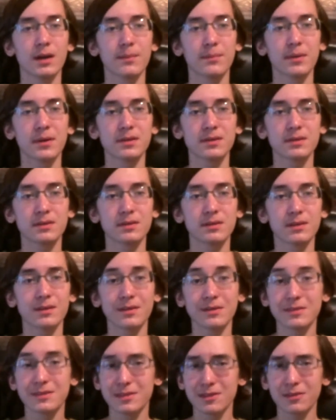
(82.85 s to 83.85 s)
But
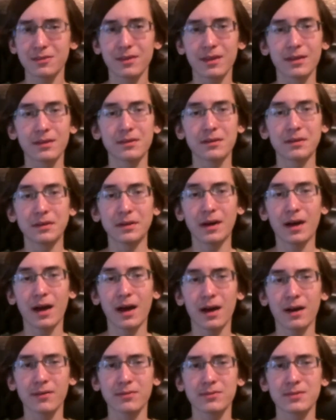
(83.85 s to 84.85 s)
until then,
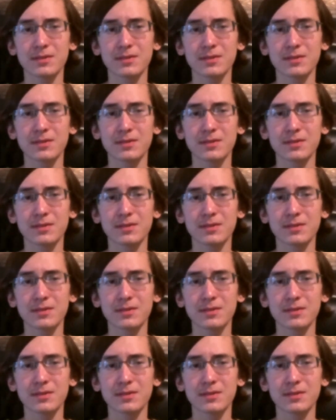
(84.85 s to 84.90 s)
I've